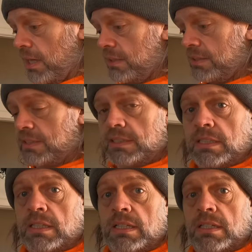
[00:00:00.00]

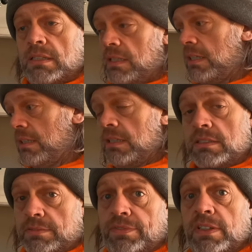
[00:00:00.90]
it's uh, it,
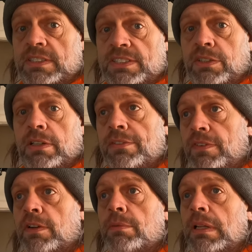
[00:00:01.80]
it's a very sturdy,
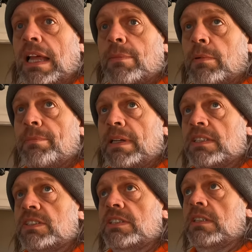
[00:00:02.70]
very reliable
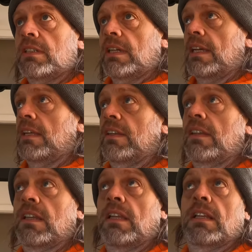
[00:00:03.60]
bench.
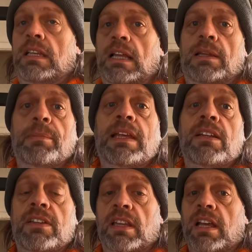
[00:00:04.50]
And now let me
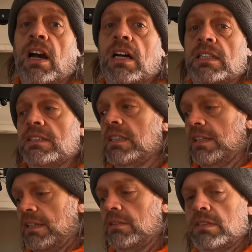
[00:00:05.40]
get to the cons.
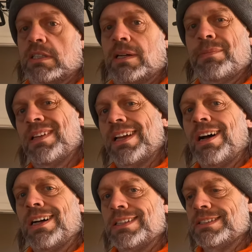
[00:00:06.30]
Here's a couple of
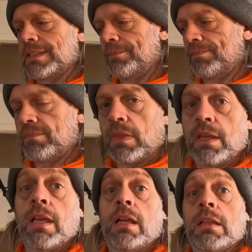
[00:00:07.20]
cons.
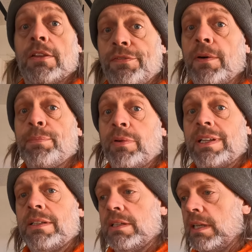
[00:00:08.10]
The
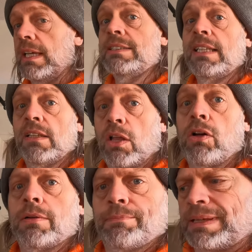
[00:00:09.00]
footprint. It's a
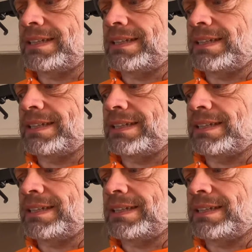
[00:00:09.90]
long